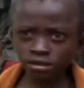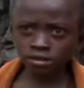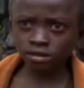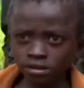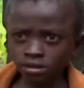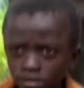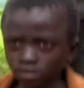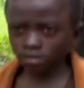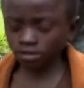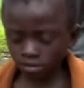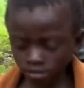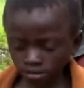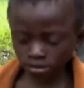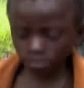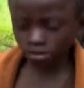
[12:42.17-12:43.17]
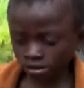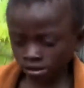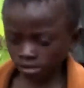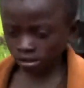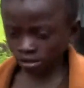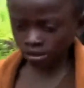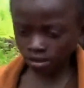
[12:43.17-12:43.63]
this is challenging
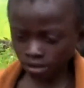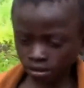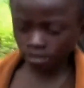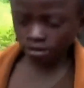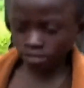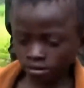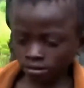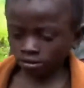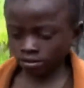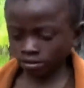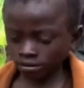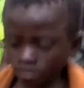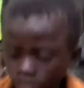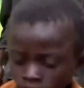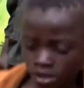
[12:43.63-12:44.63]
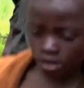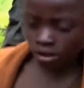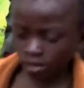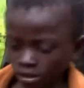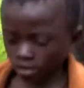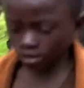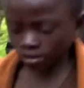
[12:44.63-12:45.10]
because many companies
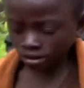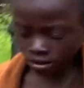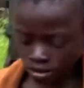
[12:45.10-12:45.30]
lack